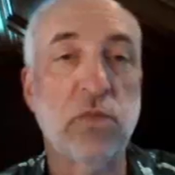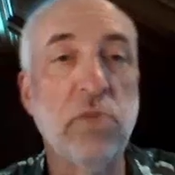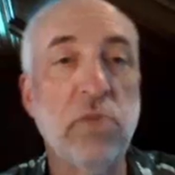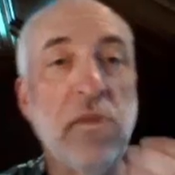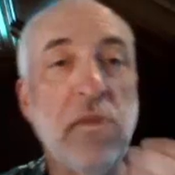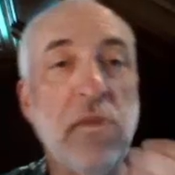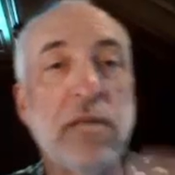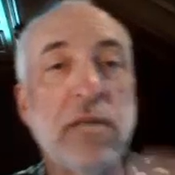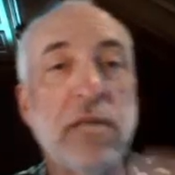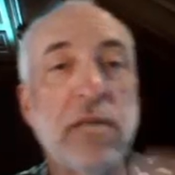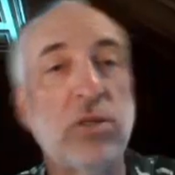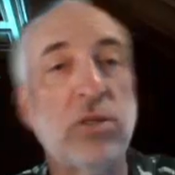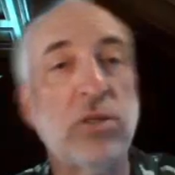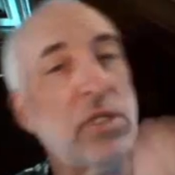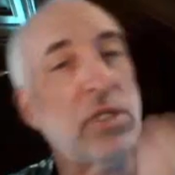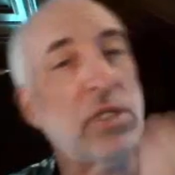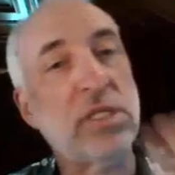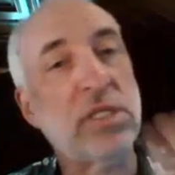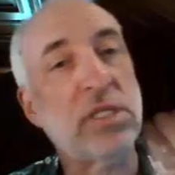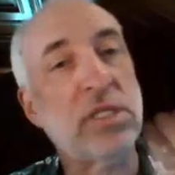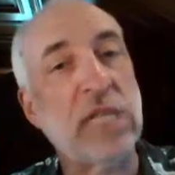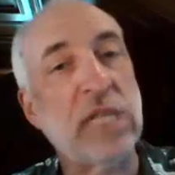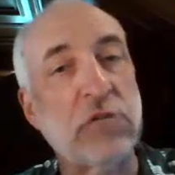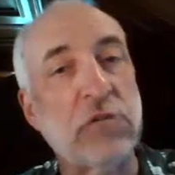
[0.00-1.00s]
That is, we
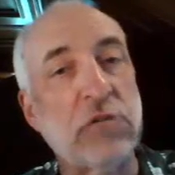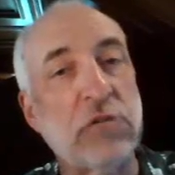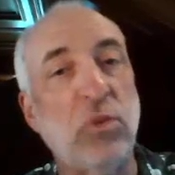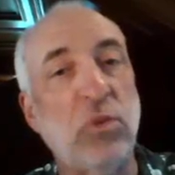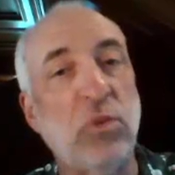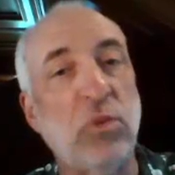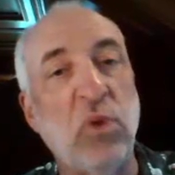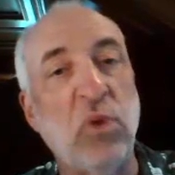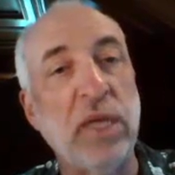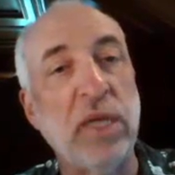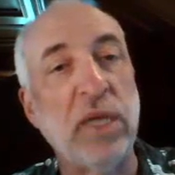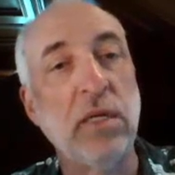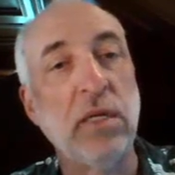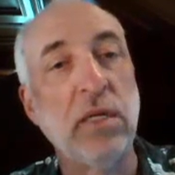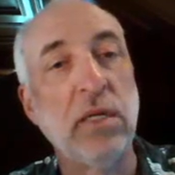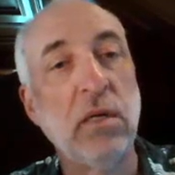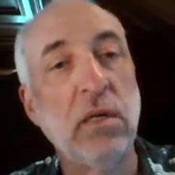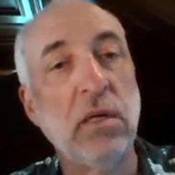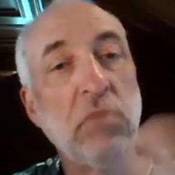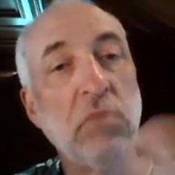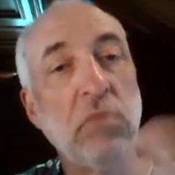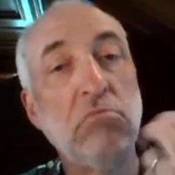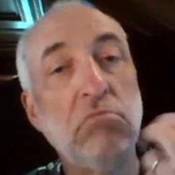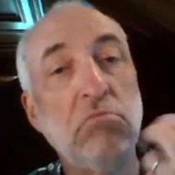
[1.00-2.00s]
measure the central
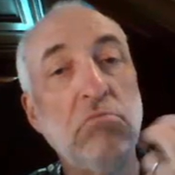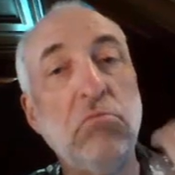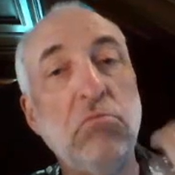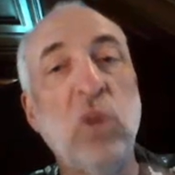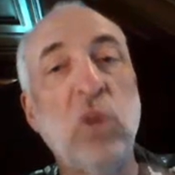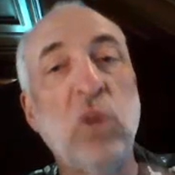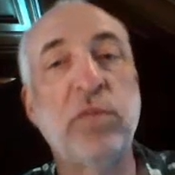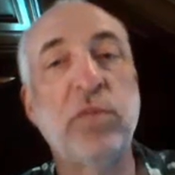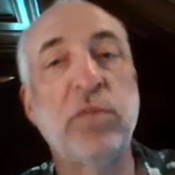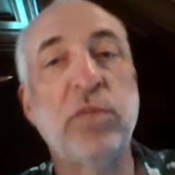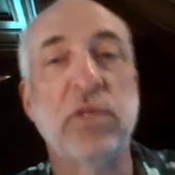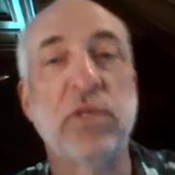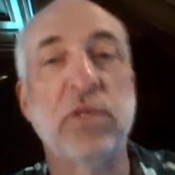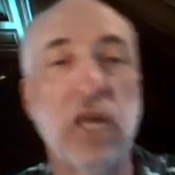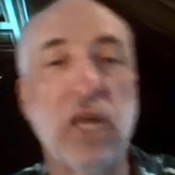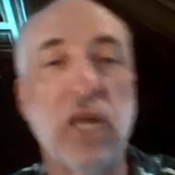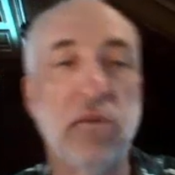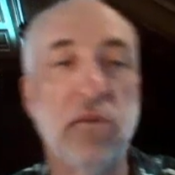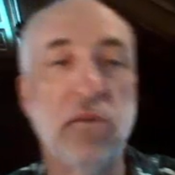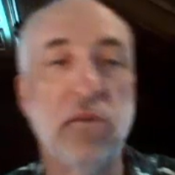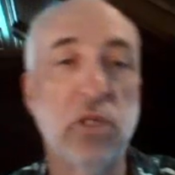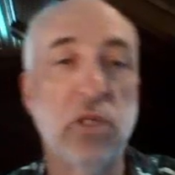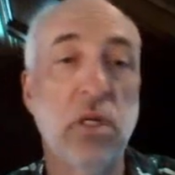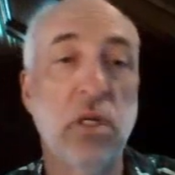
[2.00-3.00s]
point
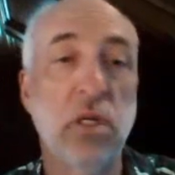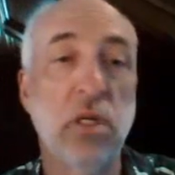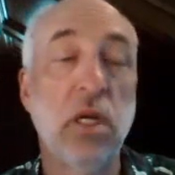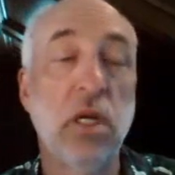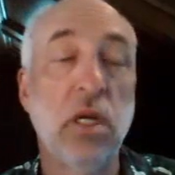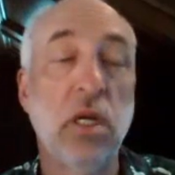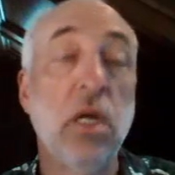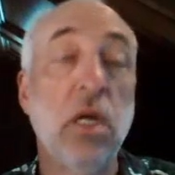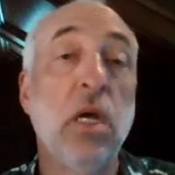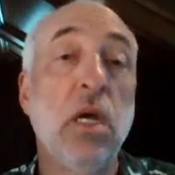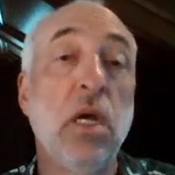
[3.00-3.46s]
multiple times.